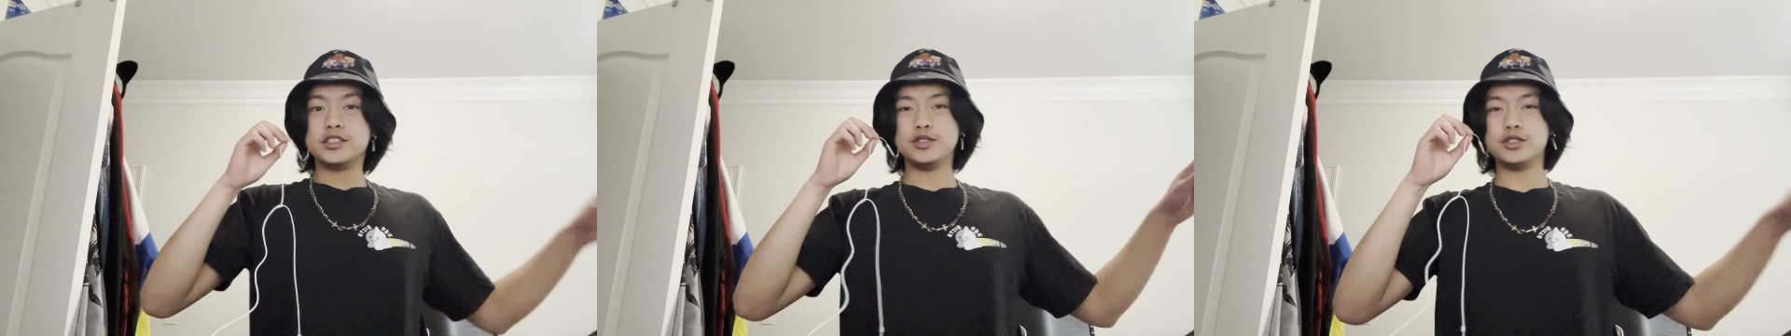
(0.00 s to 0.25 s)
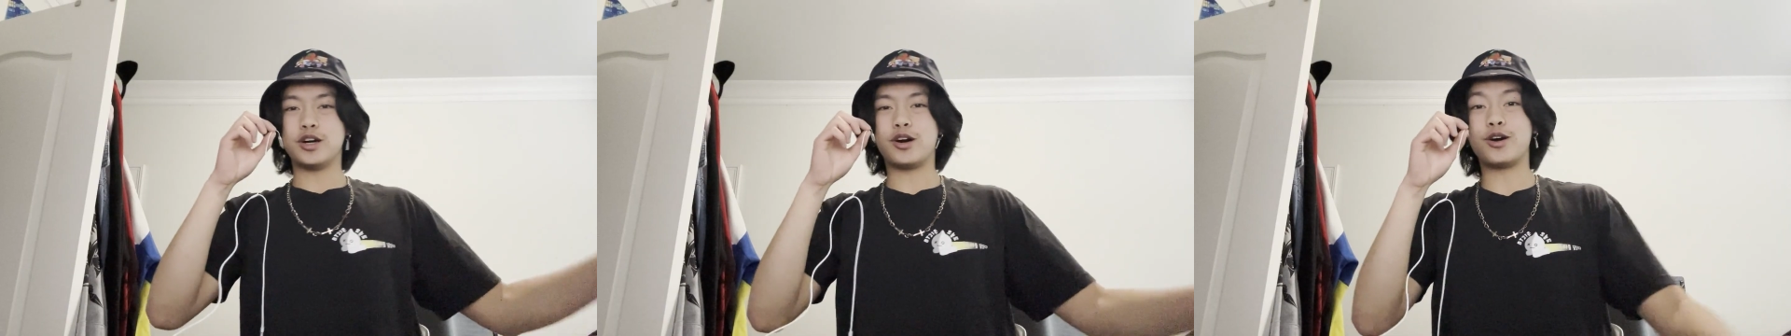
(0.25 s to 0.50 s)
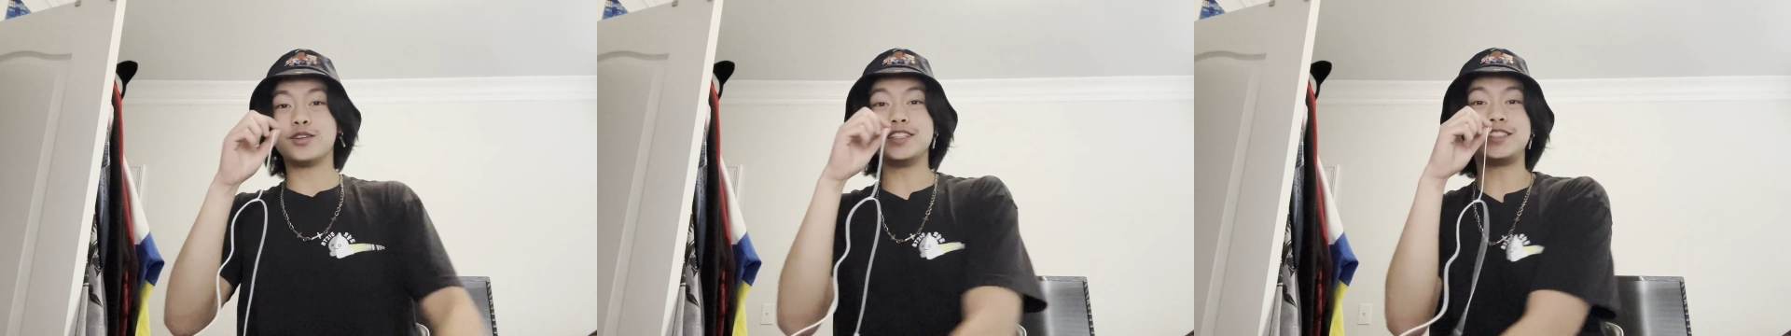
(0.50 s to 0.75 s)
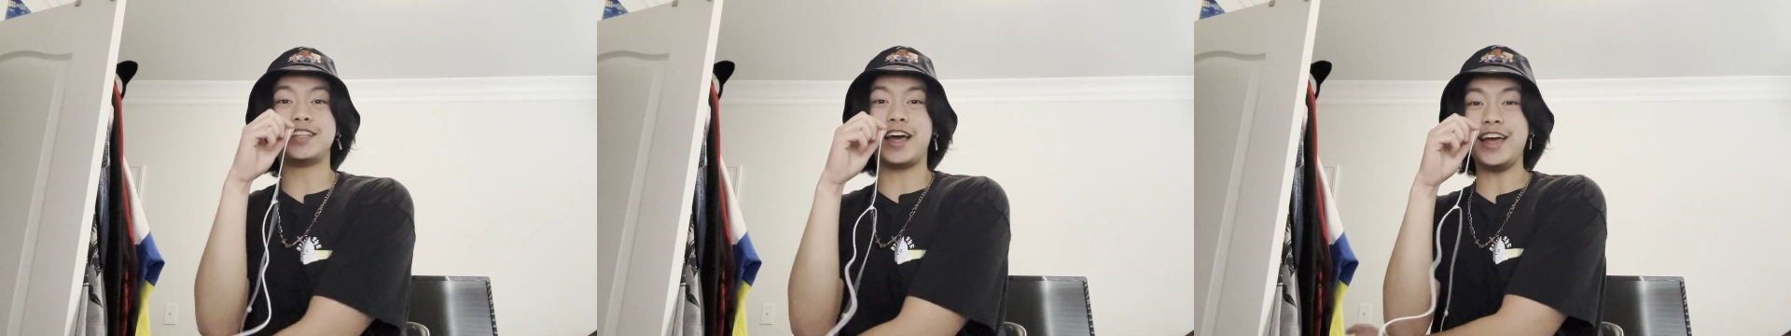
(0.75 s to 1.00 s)
You know the
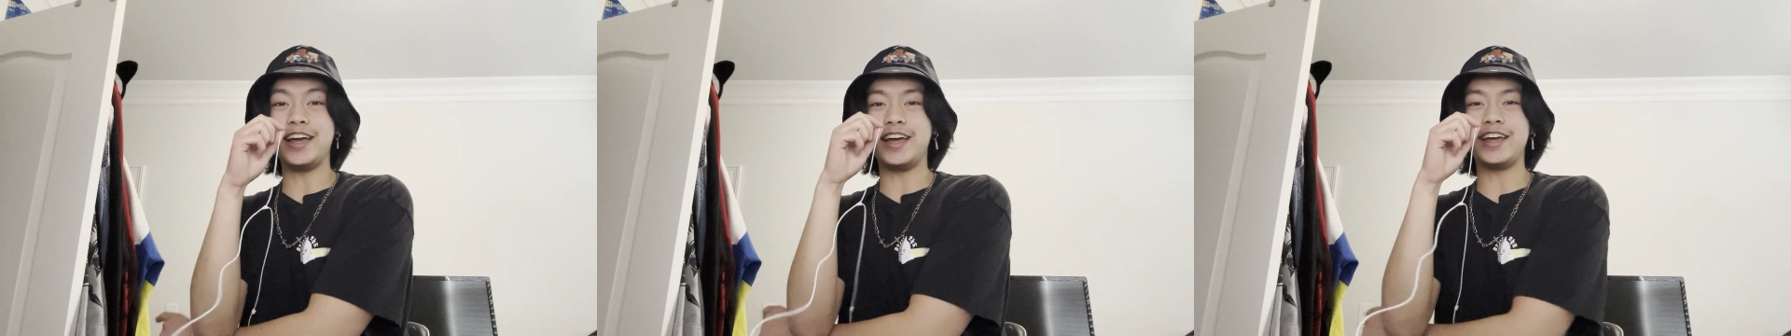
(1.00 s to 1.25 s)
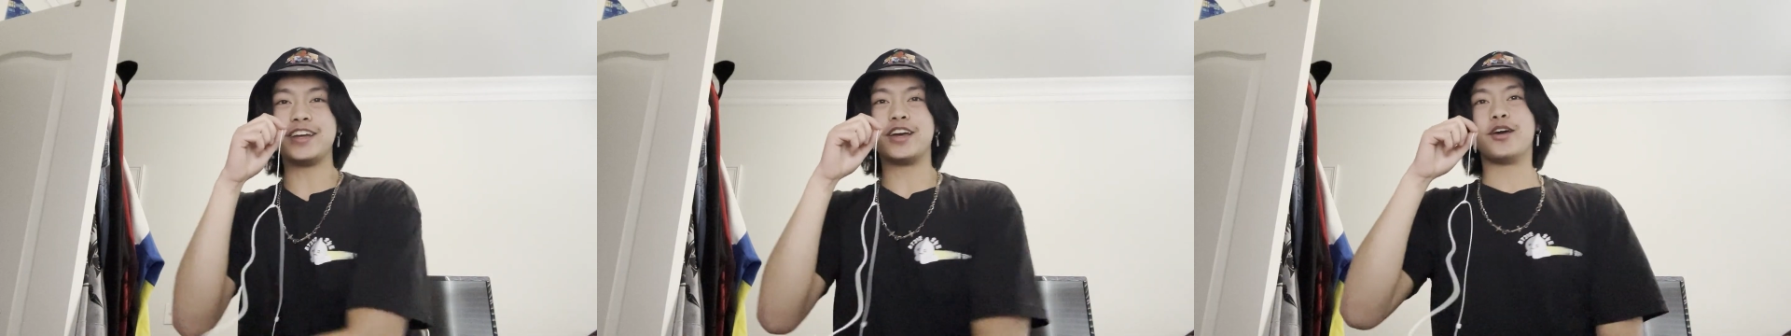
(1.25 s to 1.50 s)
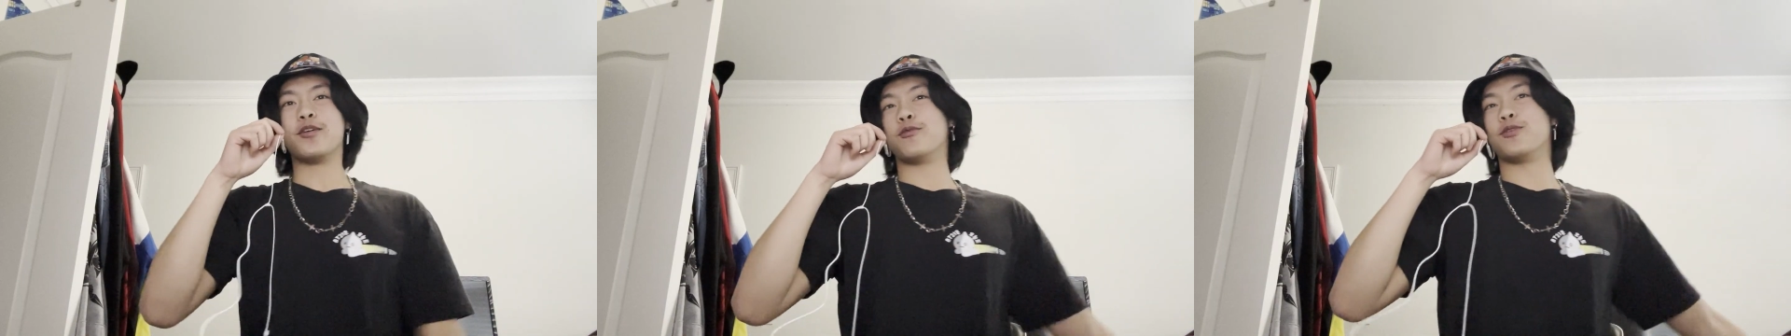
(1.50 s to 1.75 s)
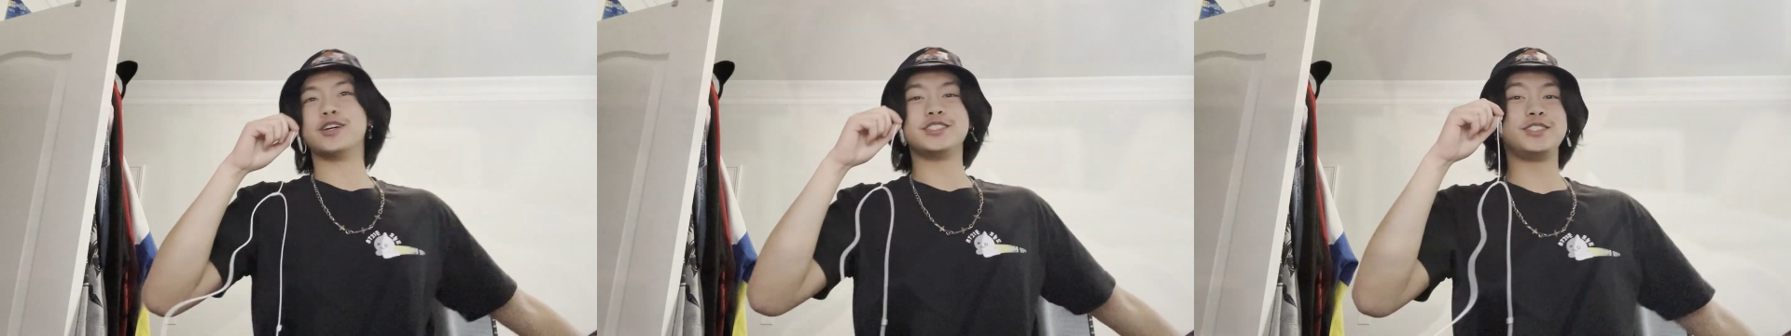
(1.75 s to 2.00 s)
saying,
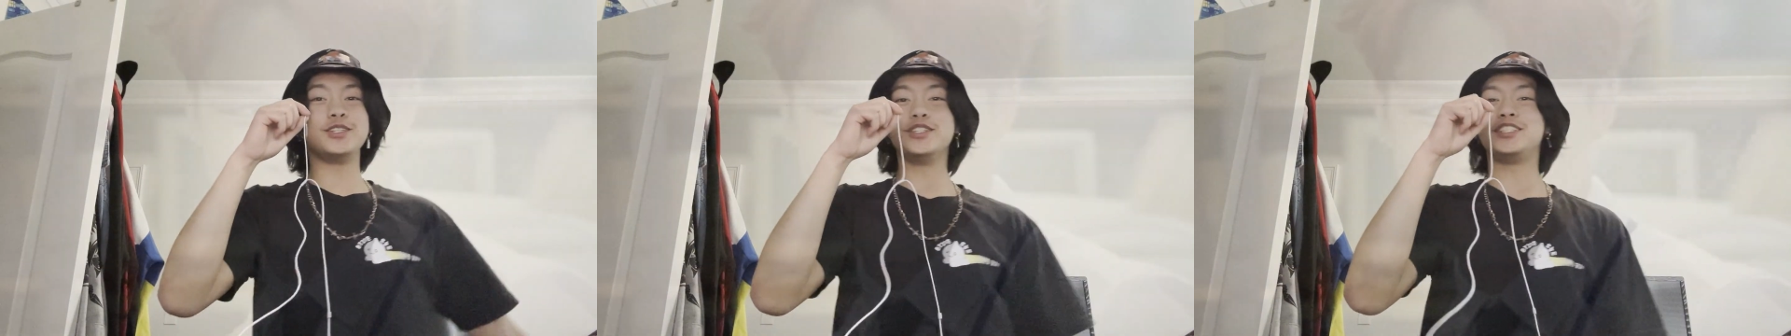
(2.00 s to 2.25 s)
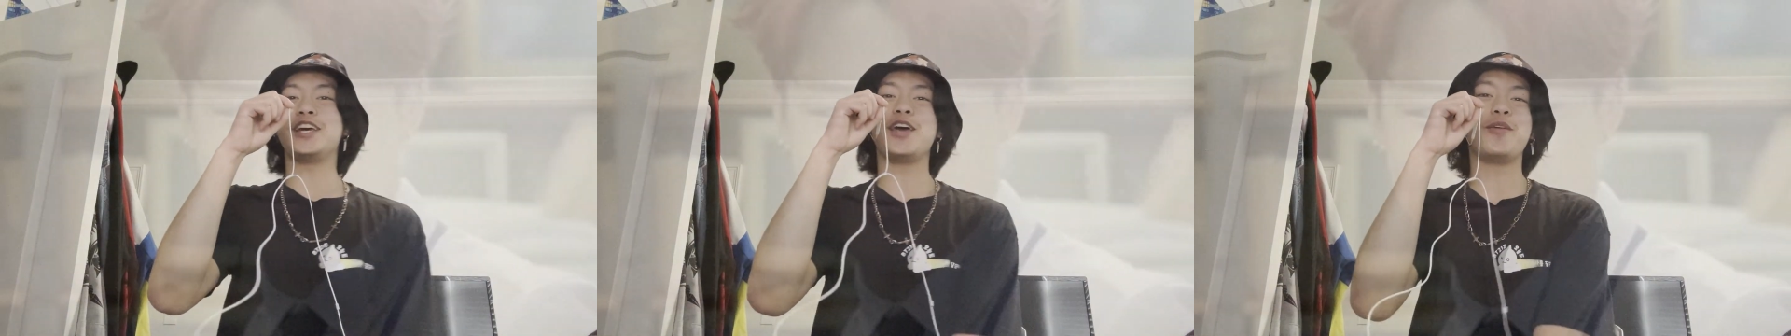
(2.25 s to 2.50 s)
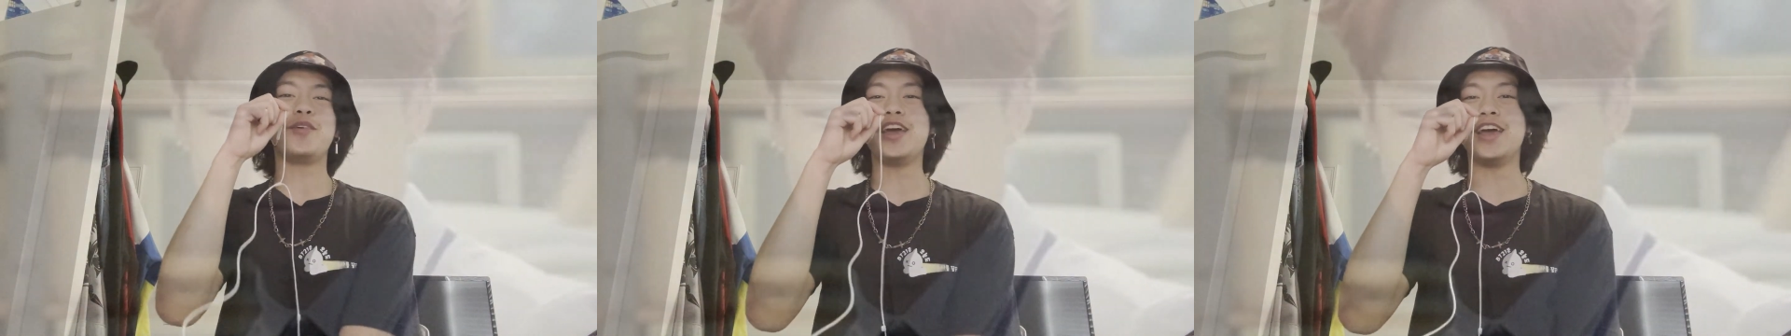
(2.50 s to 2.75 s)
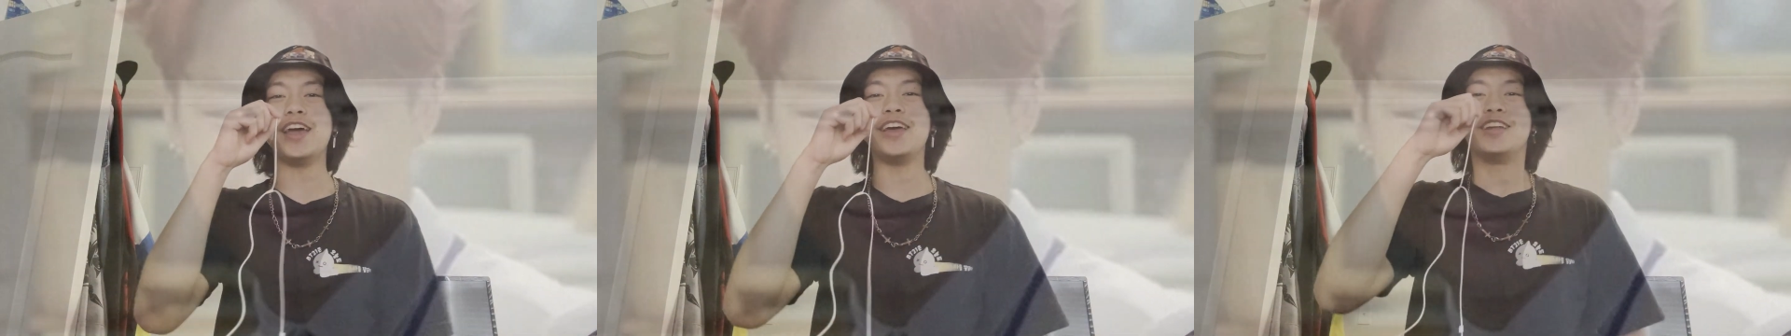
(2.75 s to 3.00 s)
once you gym
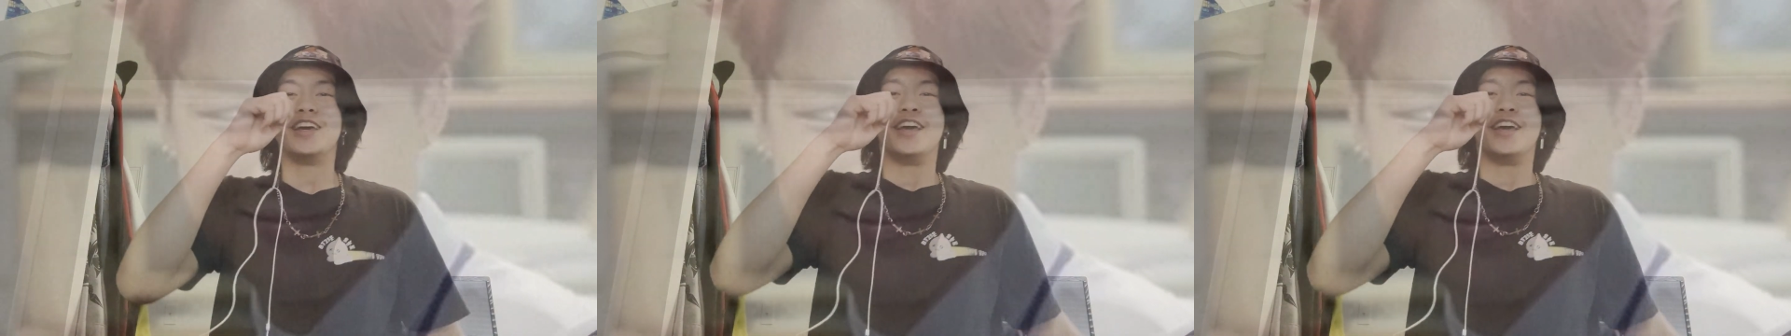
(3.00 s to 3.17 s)
in,